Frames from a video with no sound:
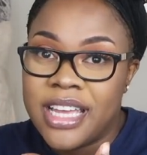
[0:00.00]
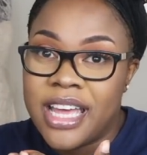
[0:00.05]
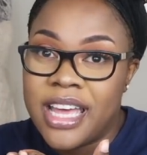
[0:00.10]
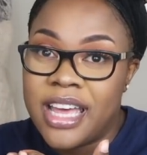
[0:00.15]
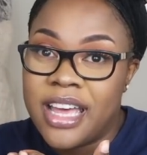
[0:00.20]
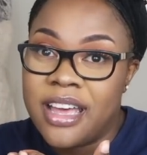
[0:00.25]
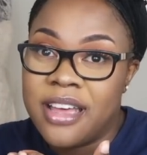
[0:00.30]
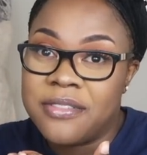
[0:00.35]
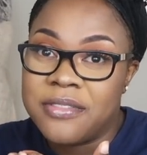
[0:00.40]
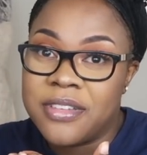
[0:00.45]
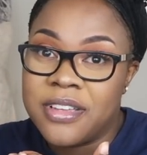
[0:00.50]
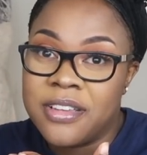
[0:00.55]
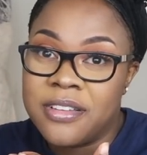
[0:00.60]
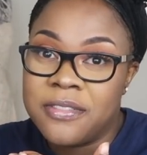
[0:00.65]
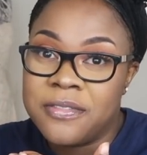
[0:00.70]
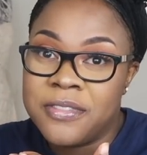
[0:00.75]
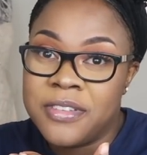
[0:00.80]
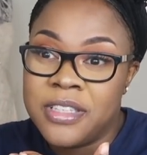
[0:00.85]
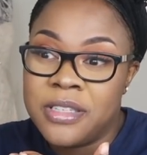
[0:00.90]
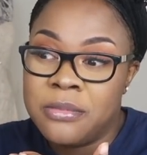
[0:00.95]
have
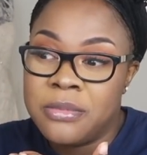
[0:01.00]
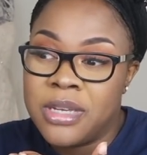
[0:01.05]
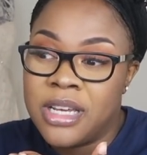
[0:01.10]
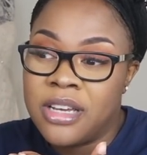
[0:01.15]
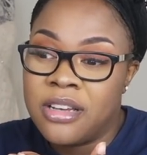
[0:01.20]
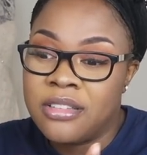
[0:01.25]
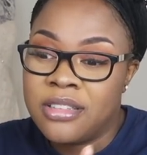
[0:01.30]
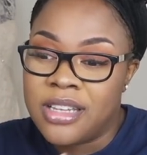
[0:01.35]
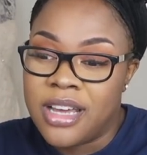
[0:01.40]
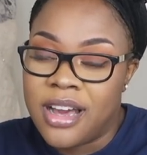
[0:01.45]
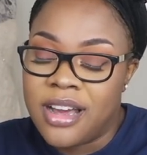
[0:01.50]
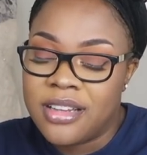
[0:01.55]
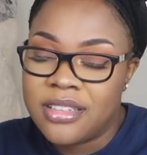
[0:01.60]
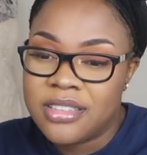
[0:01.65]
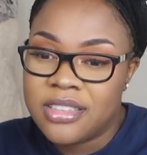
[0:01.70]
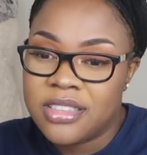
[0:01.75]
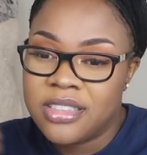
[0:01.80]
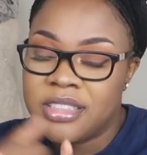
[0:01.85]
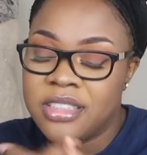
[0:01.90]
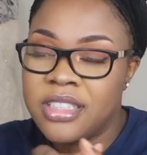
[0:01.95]
a female
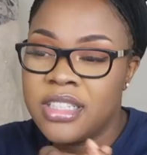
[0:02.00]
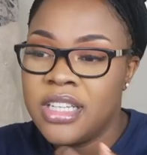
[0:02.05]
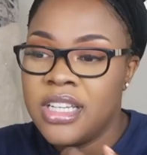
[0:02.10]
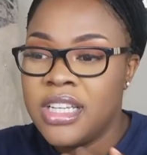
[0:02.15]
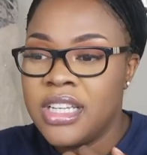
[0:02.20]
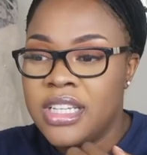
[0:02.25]
doctor.